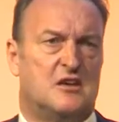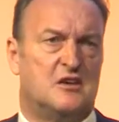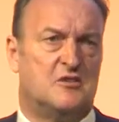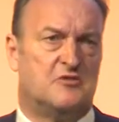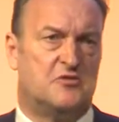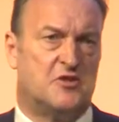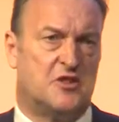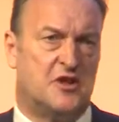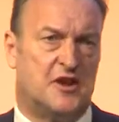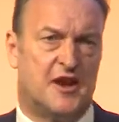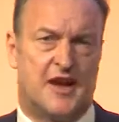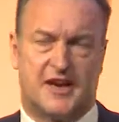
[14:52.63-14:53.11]

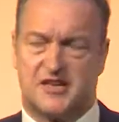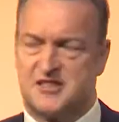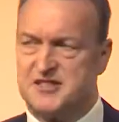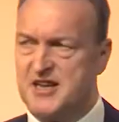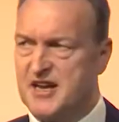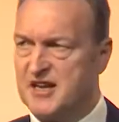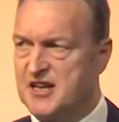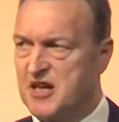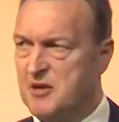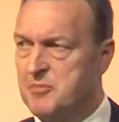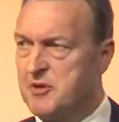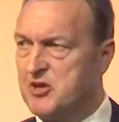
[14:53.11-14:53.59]
for the next
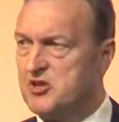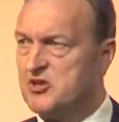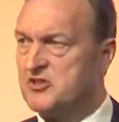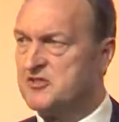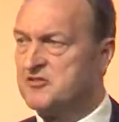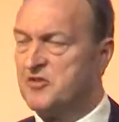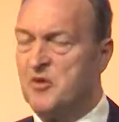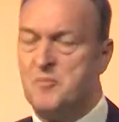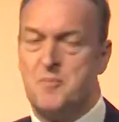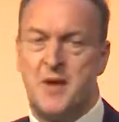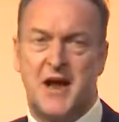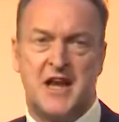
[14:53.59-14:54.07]
decade, because
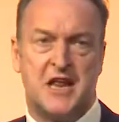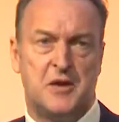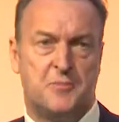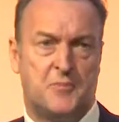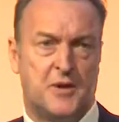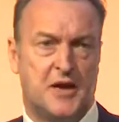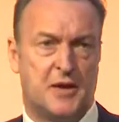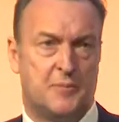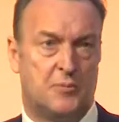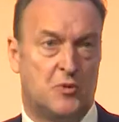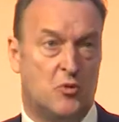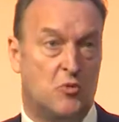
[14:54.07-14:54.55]
for many
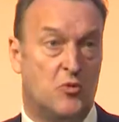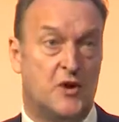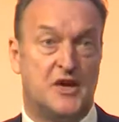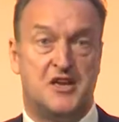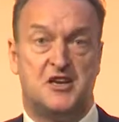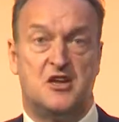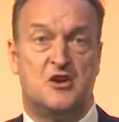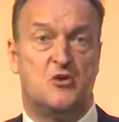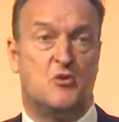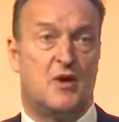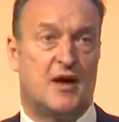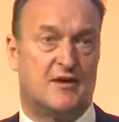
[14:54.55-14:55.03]
people, we
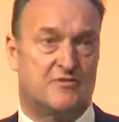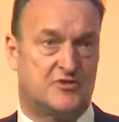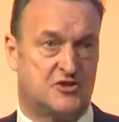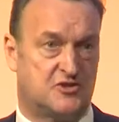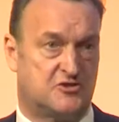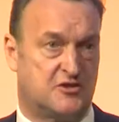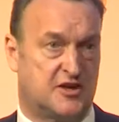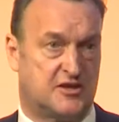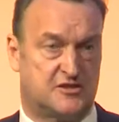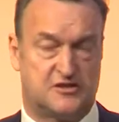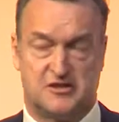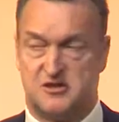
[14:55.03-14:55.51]
do have a
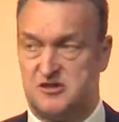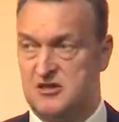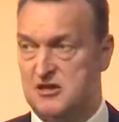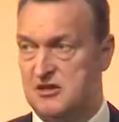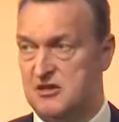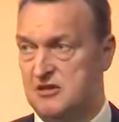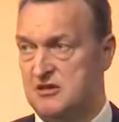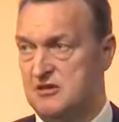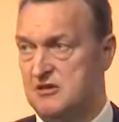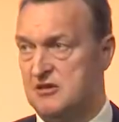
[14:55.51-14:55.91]
strategy.